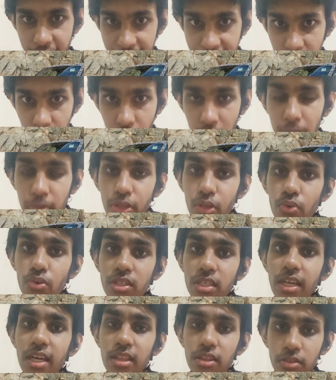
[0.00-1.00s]
It will be
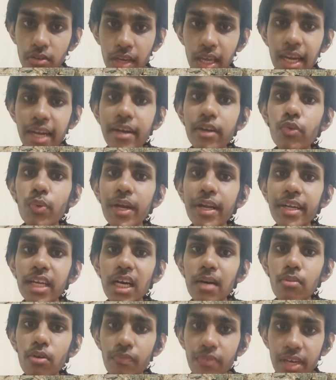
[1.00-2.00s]
using a 3-liter
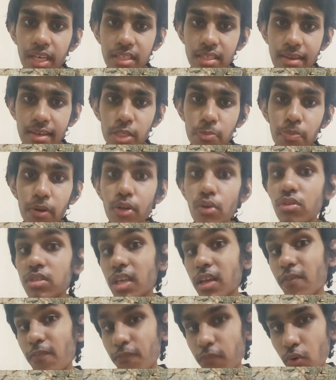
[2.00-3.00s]
twin-turbo V6
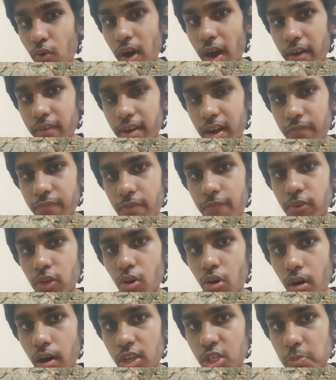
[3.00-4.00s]
producing 450
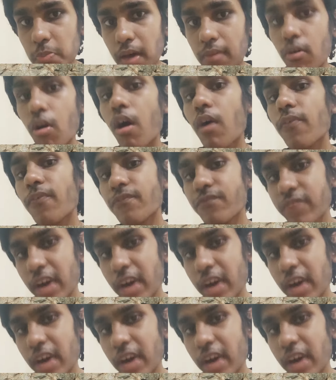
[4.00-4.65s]
horsepower or